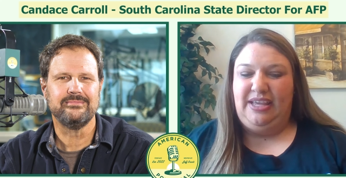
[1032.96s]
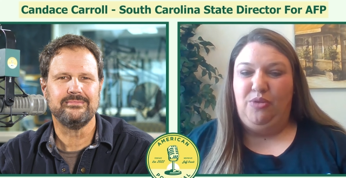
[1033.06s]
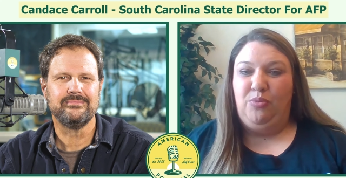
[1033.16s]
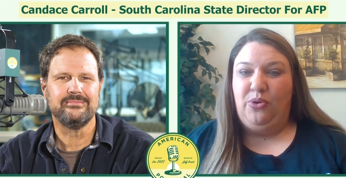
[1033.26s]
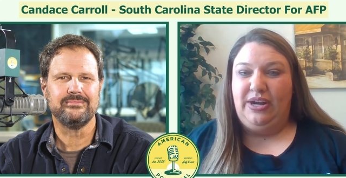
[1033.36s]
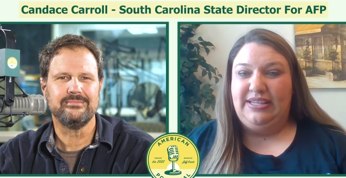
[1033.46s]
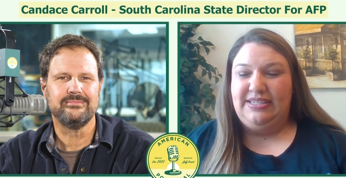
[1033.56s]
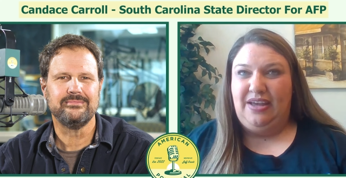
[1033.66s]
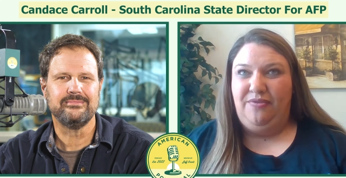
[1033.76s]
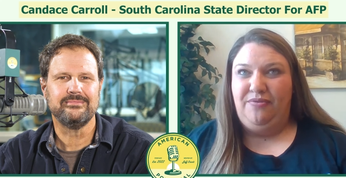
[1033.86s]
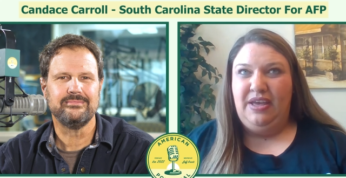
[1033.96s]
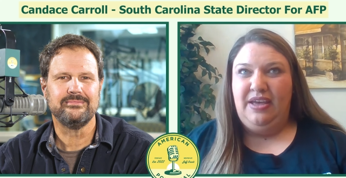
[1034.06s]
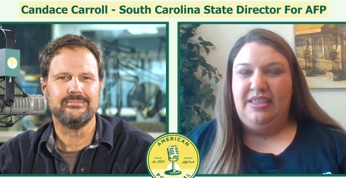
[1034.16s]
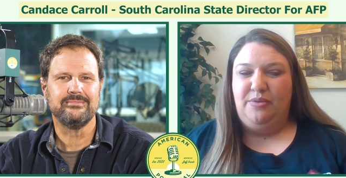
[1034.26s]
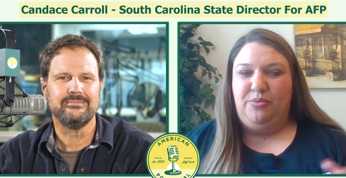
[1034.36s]
Speaker 1: the importance of
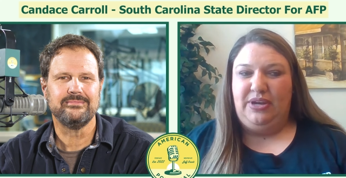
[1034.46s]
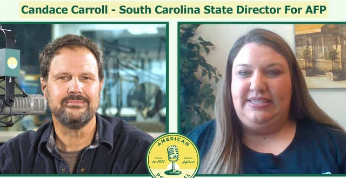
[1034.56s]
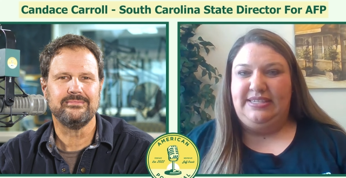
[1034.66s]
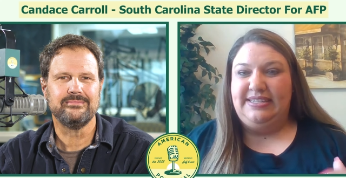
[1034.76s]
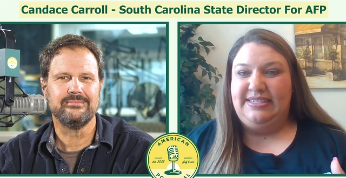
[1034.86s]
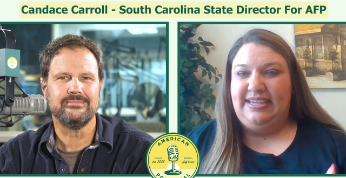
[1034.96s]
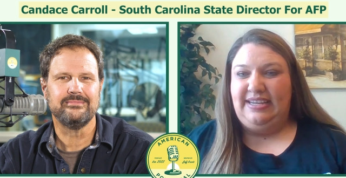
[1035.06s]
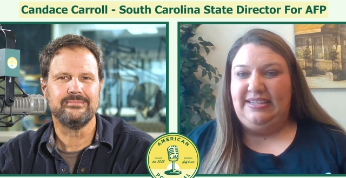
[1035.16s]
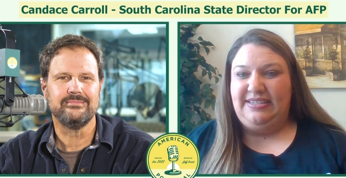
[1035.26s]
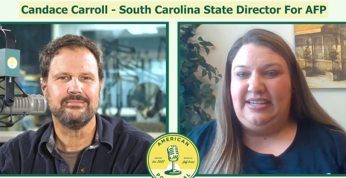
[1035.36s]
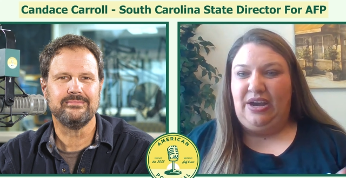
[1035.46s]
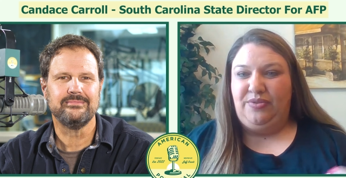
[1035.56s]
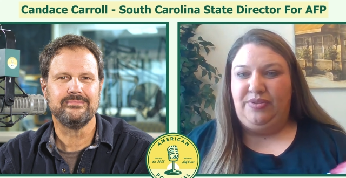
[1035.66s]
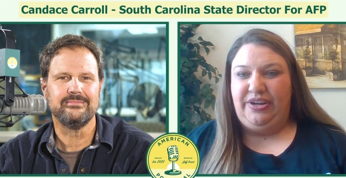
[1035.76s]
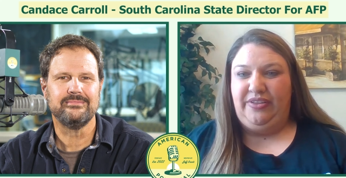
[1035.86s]
the presidency to
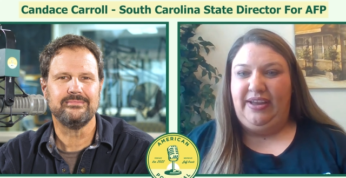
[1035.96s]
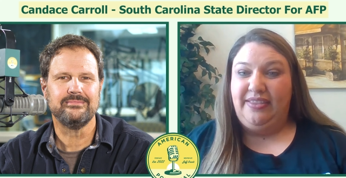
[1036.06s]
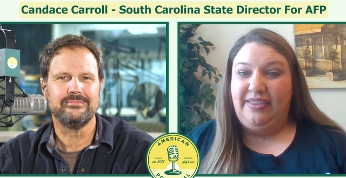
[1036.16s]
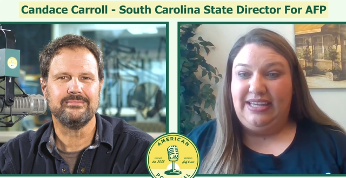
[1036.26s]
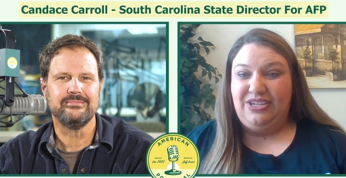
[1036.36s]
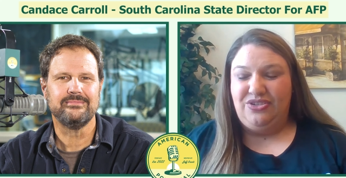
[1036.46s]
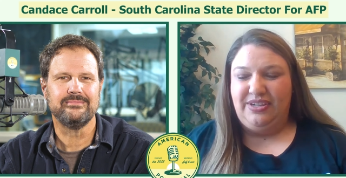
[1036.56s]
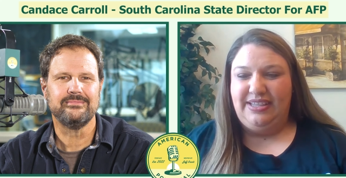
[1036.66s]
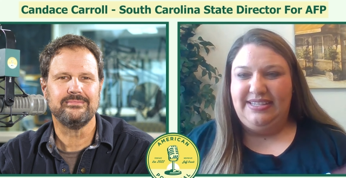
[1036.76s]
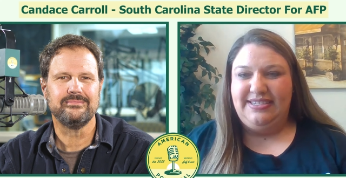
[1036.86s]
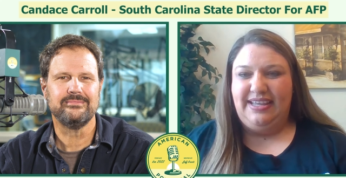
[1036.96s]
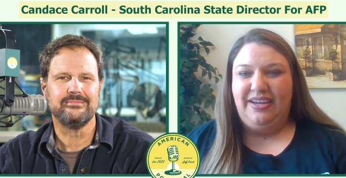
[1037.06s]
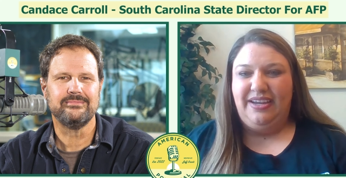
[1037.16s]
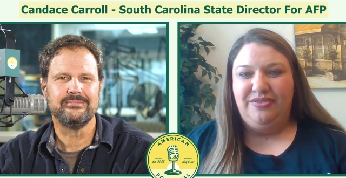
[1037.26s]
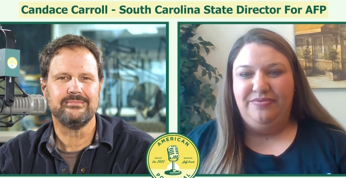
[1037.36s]
South Carolina and the history that's
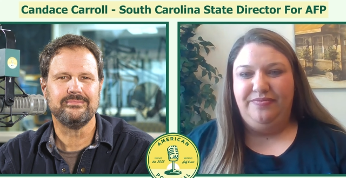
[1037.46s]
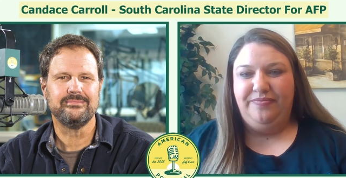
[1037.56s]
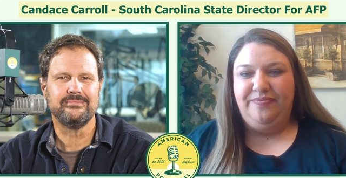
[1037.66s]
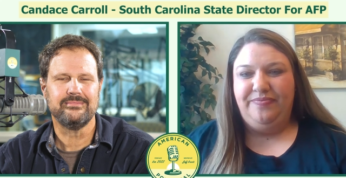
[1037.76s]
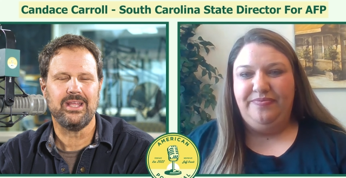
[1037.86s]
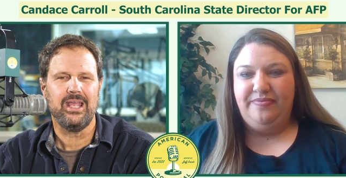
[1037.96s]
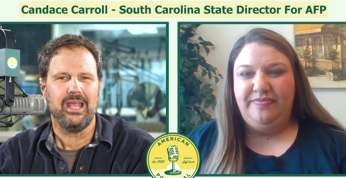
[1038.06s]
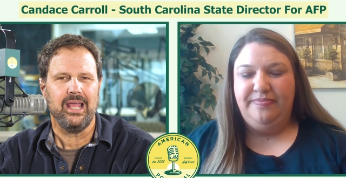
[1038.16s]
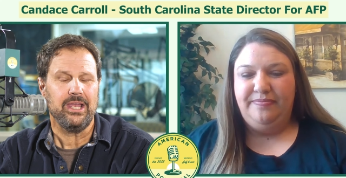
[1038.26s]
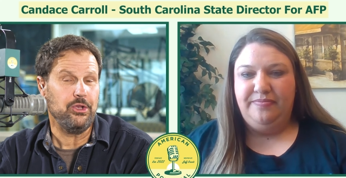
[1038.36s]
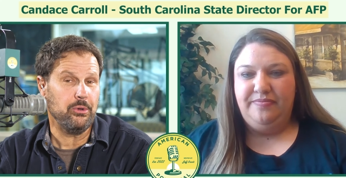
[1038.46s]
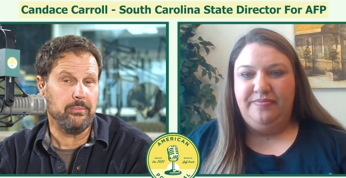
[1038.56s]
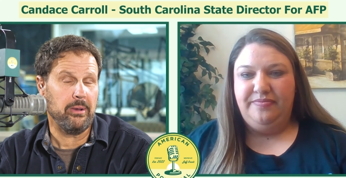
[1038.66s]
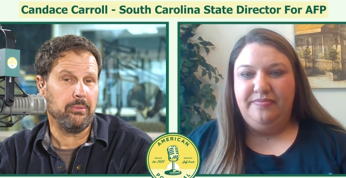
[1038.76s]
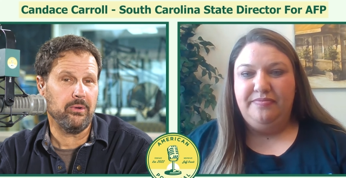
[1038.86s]
there.
Speaker 2: Do you
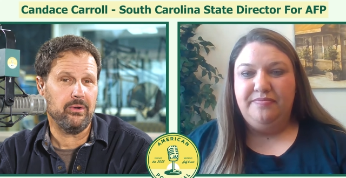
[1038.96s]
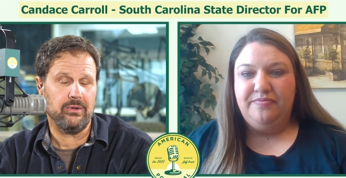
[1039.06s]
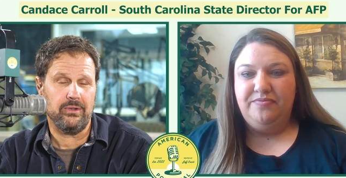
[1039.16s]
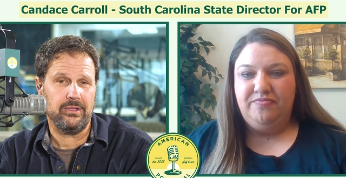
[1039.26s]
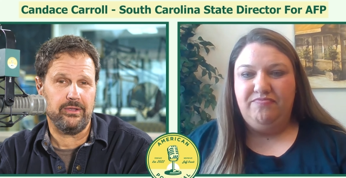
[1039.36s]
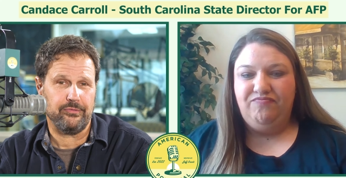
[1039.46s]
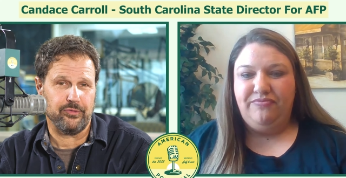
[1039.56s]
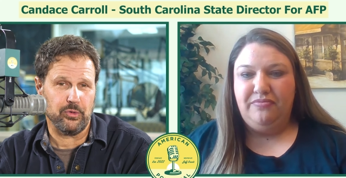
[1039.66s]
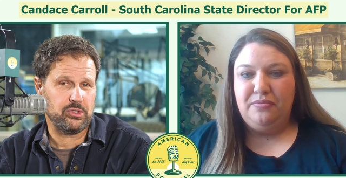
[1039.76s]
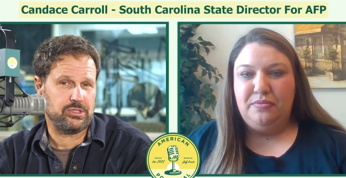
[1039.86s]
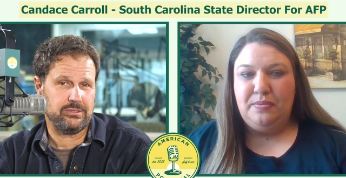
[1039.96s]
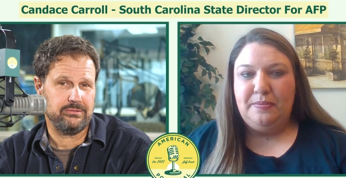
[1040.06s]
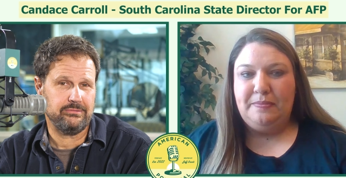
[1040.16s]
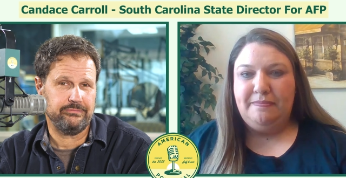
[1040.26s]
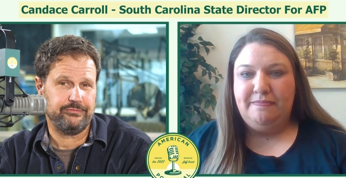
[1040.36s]
remember the first
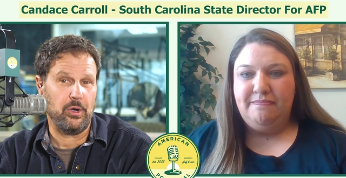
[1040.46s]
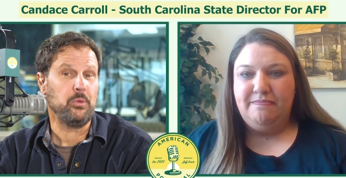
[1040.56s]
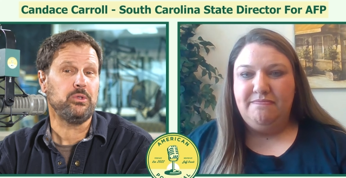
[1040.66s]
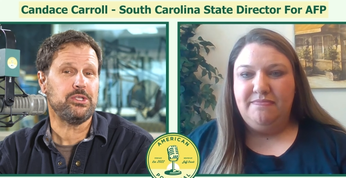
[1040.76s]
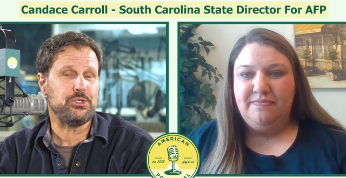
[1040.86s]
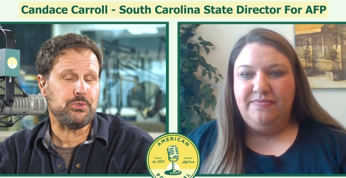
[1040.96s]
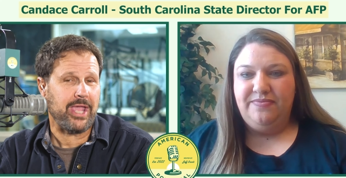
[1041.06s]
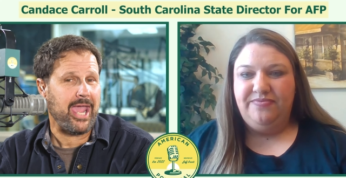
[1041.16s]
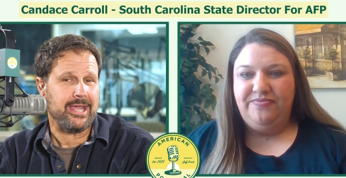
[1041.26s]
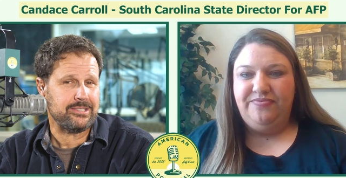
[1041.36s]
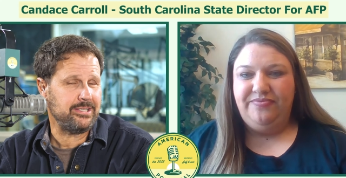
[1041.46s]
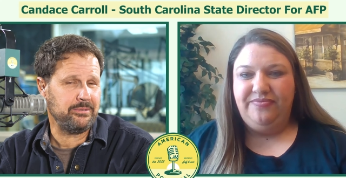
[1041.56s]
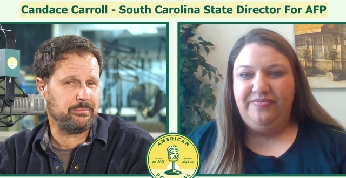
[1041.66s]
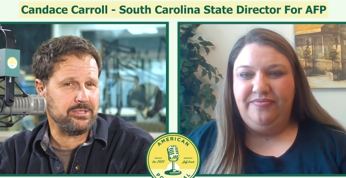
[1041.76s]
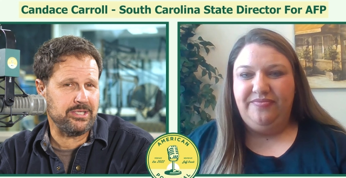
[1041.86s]
vote that you cast in
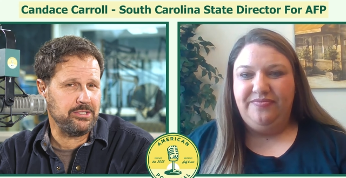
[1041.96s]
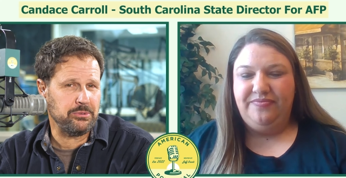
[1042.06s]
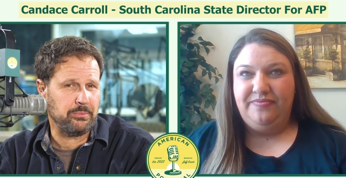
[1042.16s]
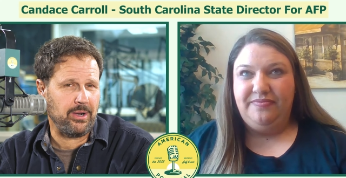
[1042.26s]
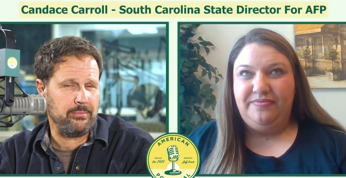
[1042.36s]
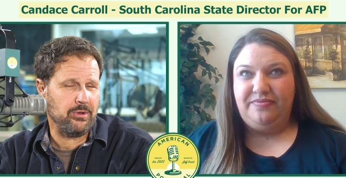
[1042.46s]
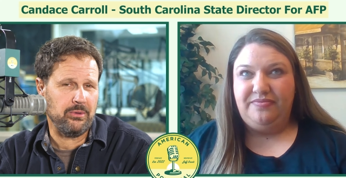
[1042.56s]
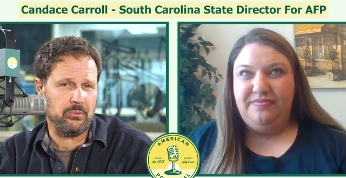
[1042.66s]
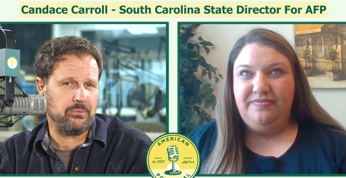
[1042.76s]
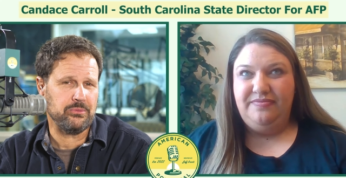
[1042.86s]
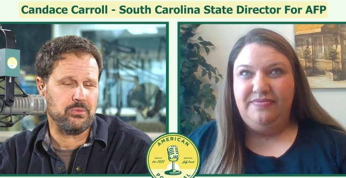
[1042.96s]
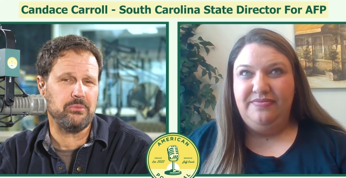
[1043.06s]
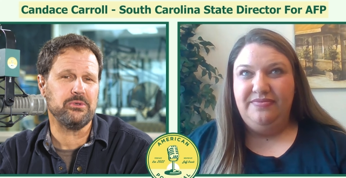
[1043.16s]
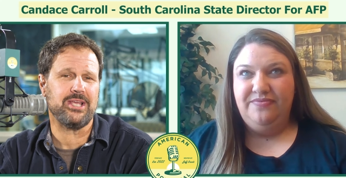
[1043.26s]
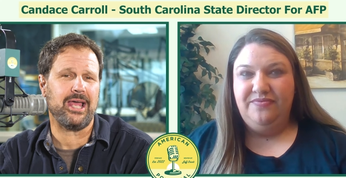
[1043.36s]
a presidential primary? What
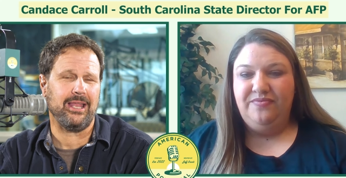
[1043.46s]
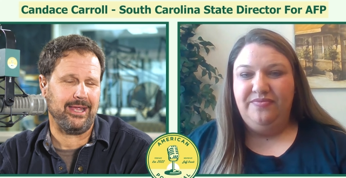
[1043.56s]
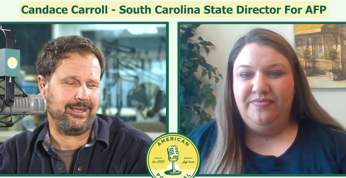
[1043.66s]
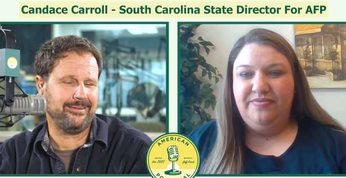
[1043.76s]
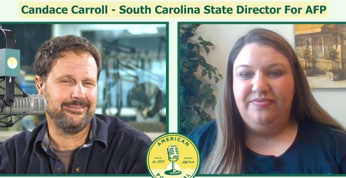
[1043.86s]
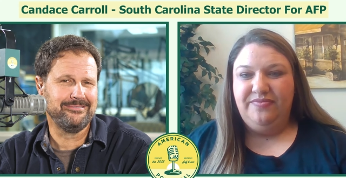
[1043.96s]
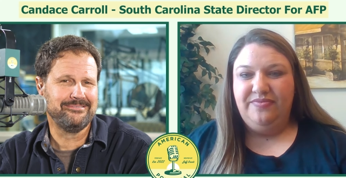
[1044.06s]
was that like?